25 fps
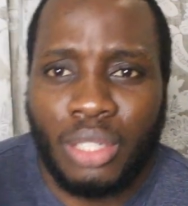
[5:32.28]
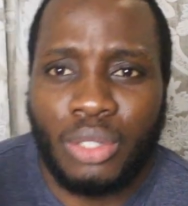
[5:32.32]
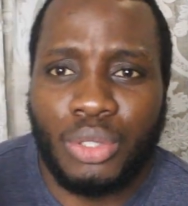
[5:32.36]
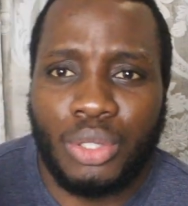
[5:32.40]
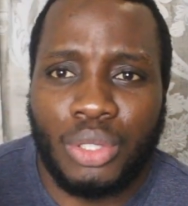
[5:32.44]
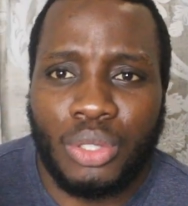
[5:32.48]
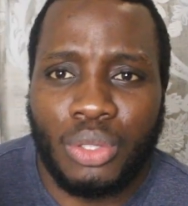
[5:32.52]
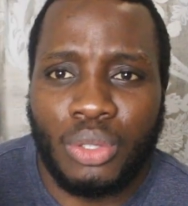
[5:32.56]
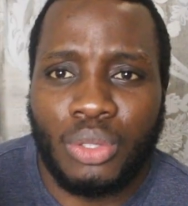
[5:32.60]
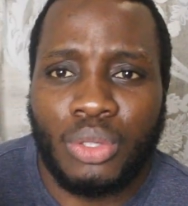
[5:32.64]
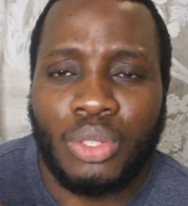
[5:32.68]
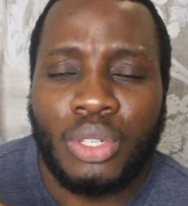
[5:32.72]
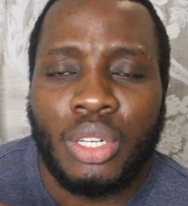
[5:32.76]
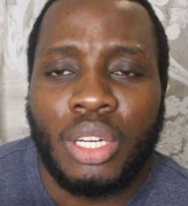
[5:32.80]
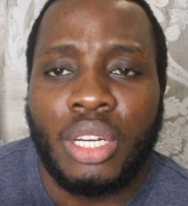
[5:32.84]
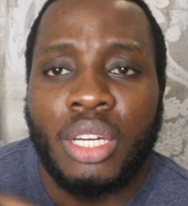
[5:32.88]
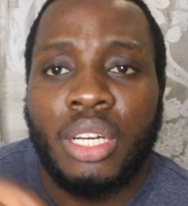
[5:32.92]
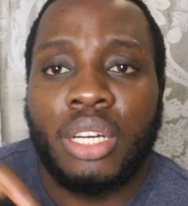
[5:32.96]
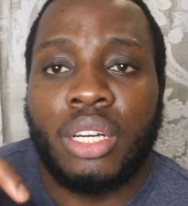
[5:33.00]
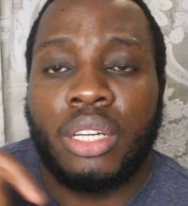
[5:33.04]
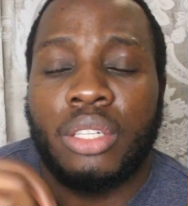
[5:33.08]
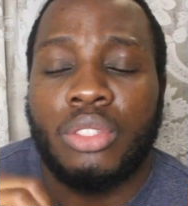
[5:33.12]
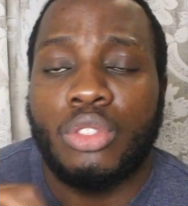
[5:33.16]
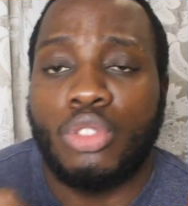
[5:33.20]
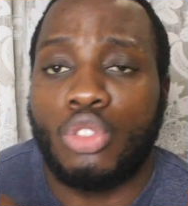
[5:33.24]
you know,
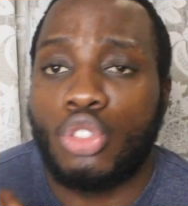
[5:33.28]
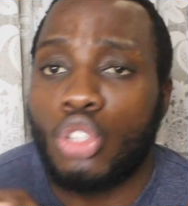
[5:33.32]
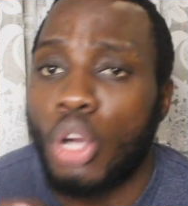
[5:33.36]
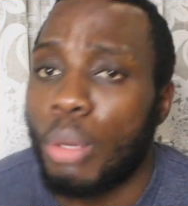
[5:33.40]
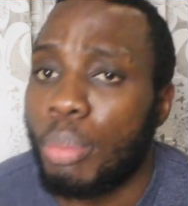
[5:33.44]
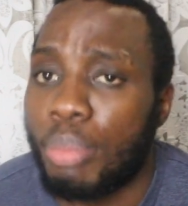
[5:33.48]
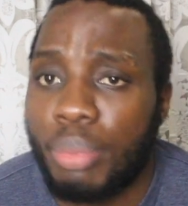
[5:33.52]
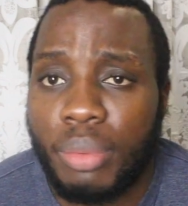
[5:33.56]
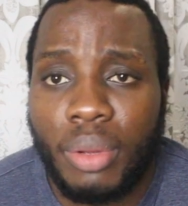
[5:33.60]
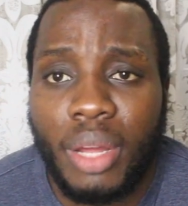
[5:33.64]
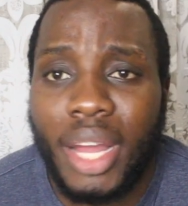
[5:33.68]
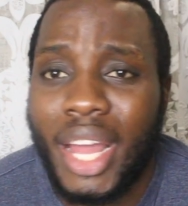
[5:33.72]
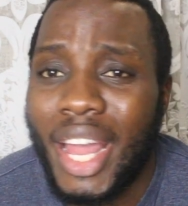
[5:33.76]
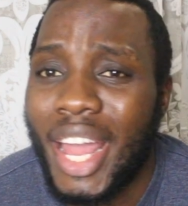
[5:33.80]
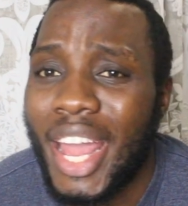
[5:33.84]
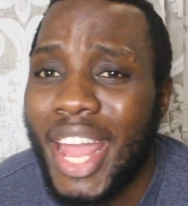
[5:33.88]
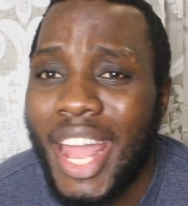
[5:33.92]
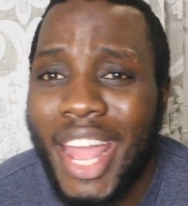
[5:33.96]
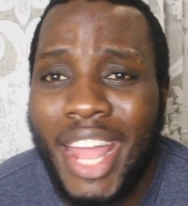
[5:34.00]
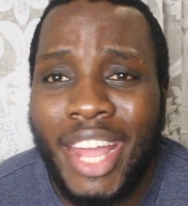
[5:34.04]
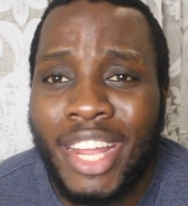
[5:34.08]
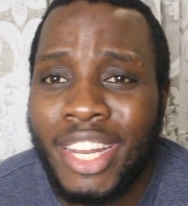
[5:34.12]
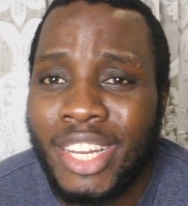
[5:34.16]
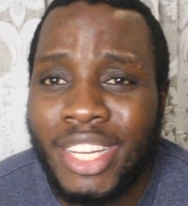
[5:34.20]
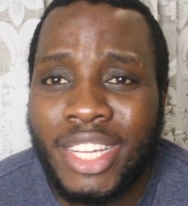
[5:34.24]
drop
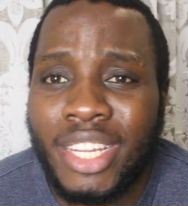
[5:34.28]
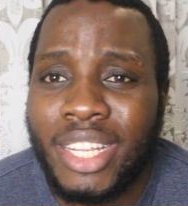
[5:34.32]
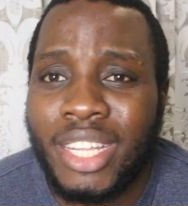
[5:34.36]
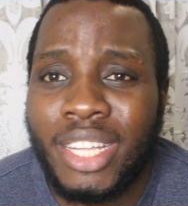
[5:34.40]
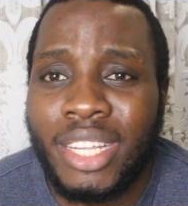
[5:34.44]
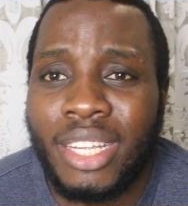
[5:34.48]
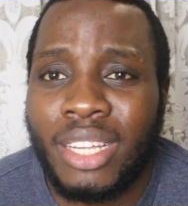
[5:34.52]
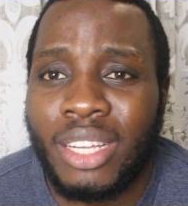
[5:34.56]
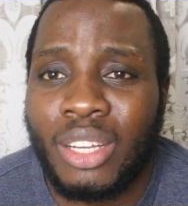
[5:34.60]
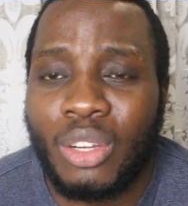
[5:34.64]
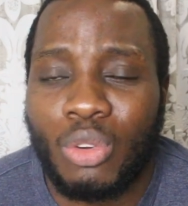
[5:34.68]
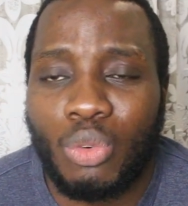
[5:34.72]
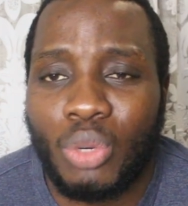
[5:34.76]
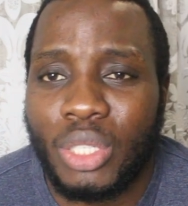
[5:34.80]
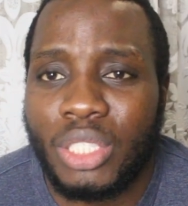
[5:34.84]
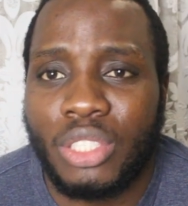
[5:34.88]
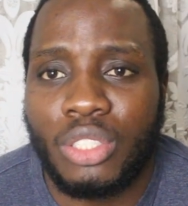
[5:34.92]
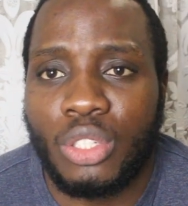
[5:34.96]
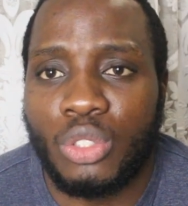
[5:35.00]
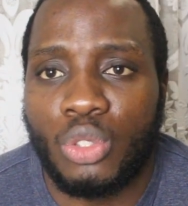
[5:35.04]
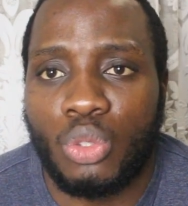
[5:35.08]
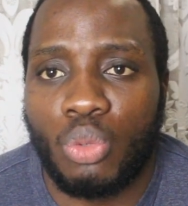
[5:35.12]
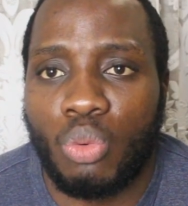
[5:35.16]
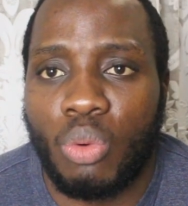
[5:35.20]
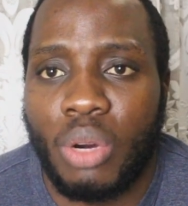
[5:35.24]
any
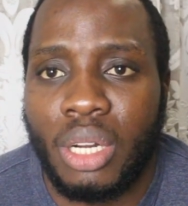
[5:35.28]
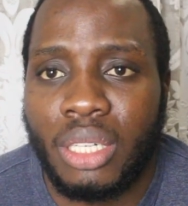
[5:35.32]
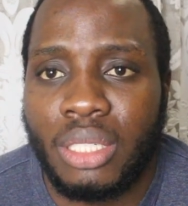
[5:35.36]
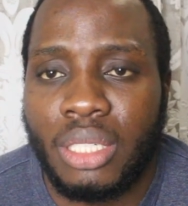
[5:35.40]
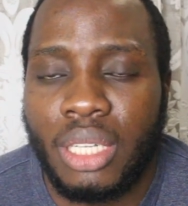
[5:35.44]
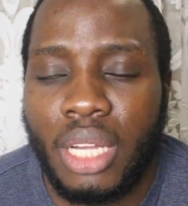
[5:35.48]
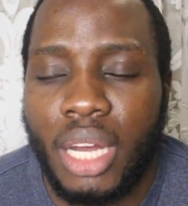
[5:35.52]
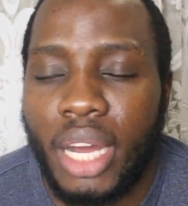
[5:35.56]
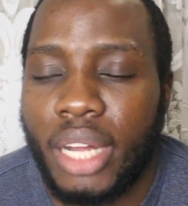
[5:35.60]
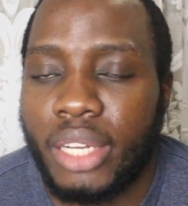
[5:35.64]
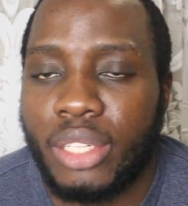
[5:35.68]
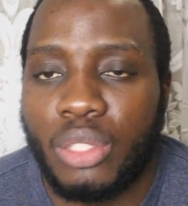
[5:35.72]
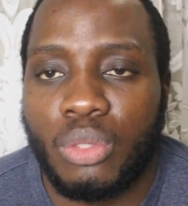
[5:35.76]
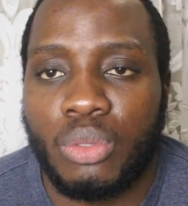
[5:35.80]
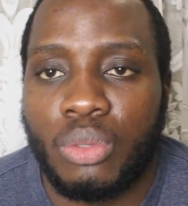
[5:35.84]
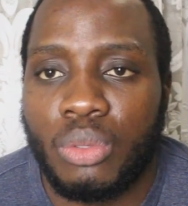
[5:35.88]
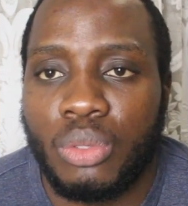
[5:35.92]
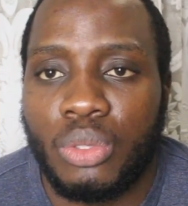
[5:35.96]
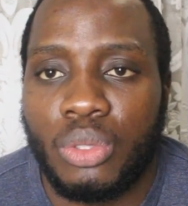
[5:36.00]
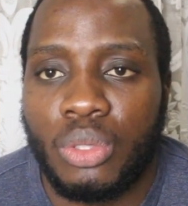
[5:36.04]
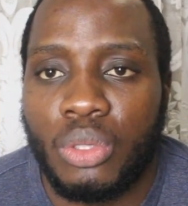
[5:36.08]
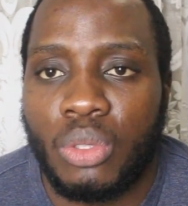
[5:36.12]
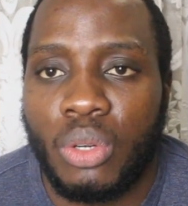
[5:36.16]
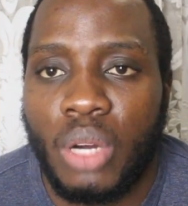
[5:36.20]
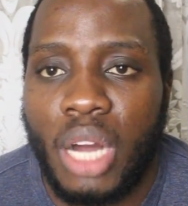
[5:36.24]
question you want, and
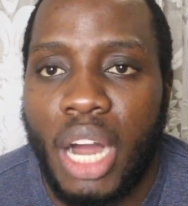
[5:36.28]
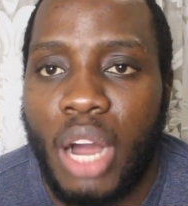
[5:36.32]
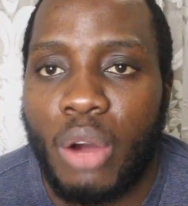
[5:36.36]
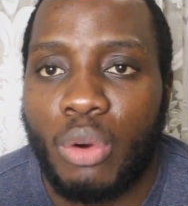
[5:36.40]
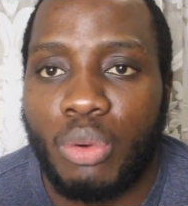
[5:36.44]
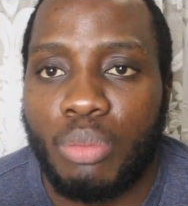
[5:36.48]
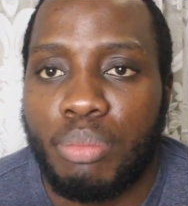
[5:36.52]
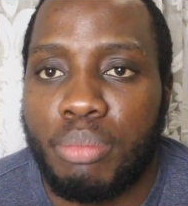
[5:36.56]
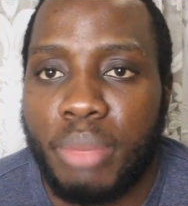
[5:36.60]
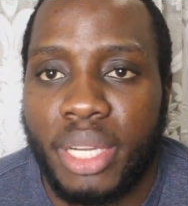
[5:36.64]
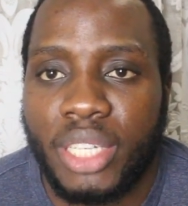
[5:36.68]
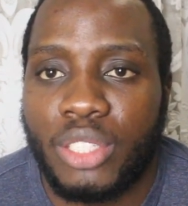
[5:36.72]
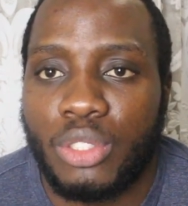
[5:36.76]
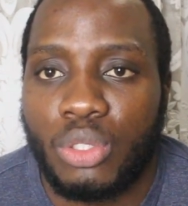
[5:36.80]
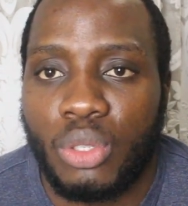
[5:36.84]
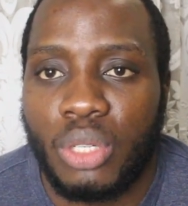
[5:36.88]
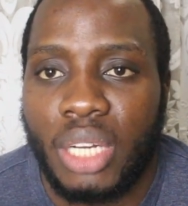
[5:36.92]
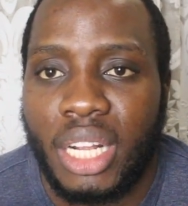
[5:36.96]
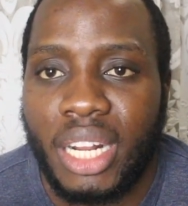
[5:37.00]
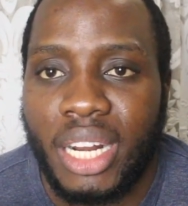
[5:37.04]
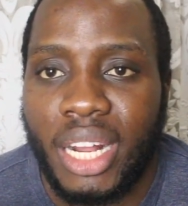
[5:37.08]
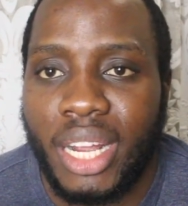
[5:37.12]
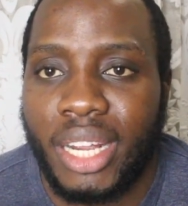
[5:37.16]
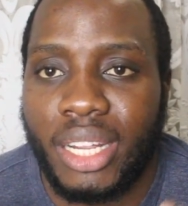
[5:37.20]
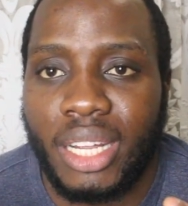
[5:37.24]
you know, I'll make sure
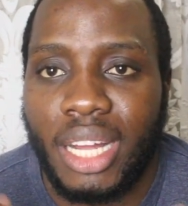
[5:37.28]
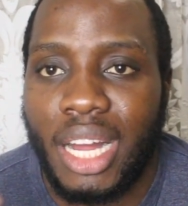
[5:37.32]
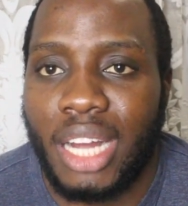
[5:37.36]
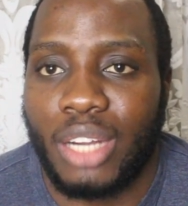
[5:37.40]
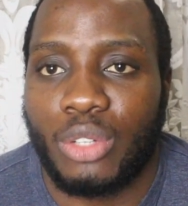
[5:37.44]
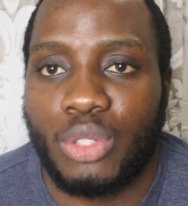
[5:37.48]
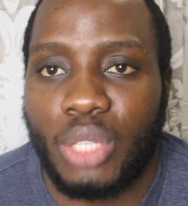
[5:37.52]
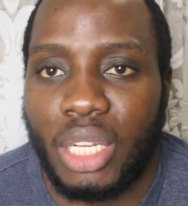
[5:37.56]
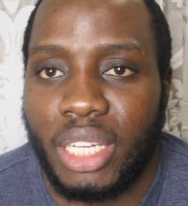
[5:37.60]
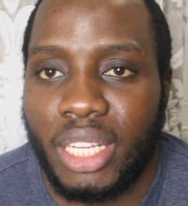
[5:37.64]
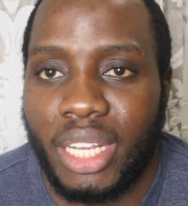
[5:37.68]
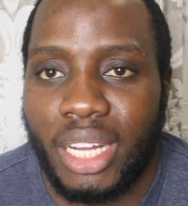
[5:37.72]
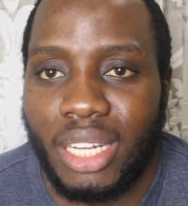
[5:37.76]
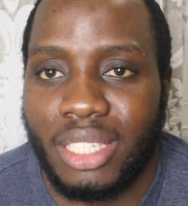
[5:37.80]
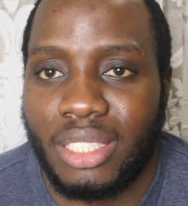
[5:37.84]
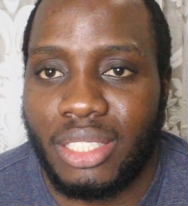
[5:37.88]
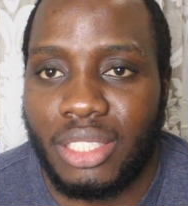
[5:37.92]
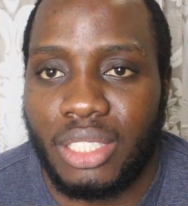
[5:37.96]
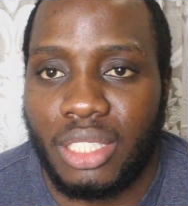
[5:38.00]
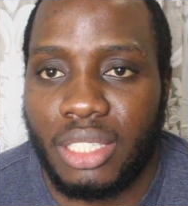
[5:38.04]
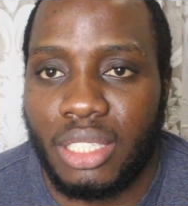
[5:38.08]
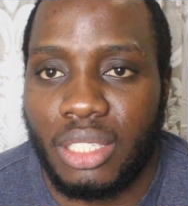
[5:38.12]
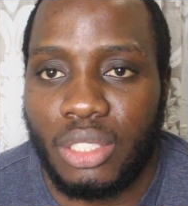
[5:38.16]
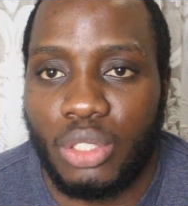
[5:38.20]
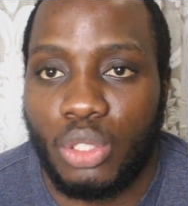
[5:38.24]
that I actually
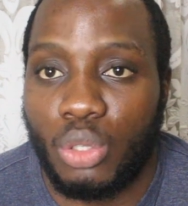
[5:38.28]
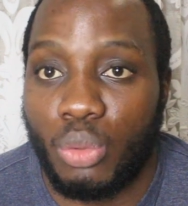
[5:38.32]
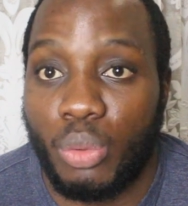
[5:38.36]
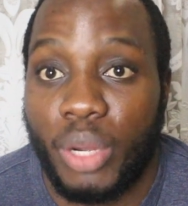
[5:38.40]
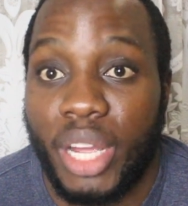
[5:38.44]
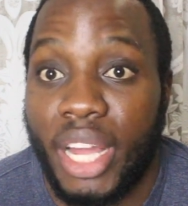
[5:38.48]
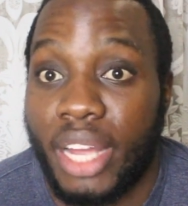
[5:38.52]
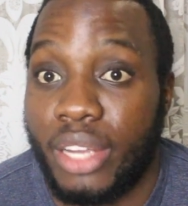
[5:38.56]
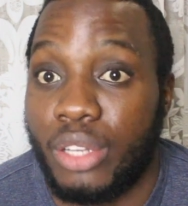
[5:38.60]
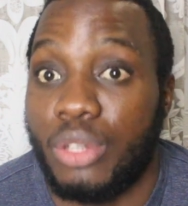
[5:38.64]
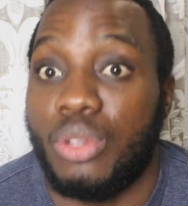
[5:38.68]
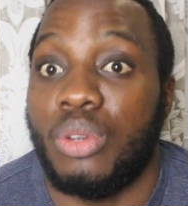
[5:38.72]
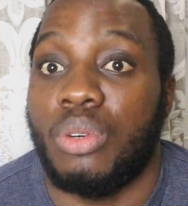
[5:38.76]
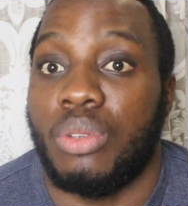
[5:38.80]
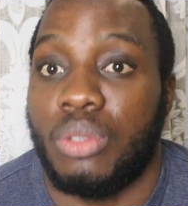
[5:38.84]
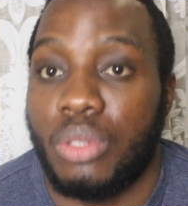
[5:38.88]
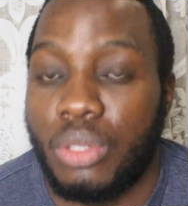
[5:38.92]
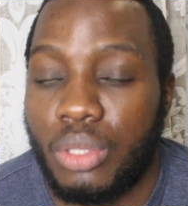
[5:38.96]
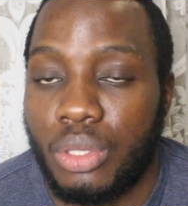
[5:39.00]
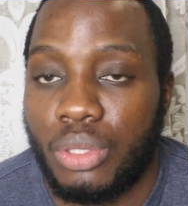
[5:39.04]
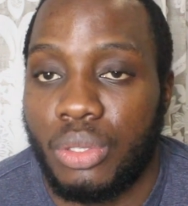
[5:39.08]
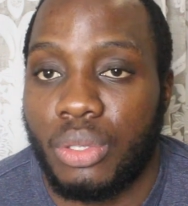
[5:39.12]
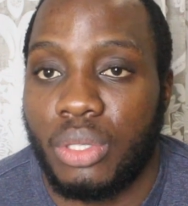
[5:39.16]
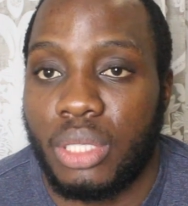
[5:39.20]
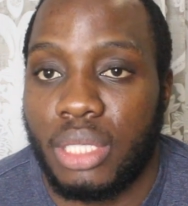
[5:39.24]
answer the way I know.
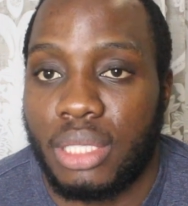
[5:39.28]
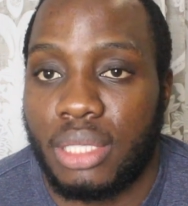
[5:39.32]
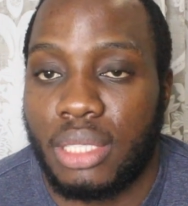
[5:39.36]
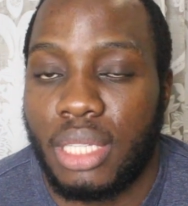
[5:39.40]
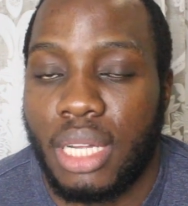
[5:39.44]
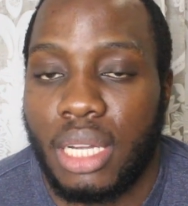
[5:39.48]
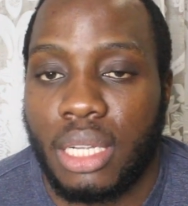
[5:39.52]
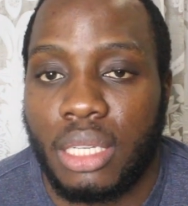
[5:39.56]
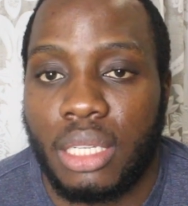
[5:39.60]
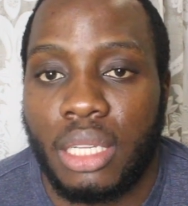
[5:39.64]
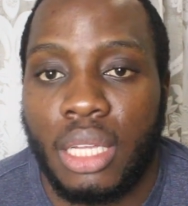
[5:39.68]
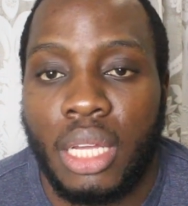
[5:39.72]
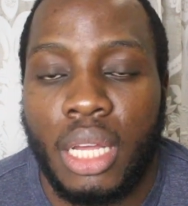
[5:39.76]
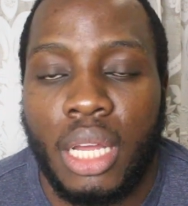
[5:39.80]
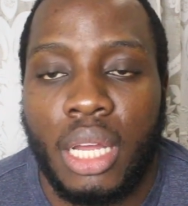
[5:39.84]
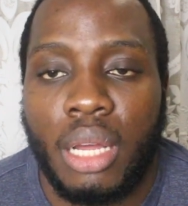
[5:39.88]
You understand?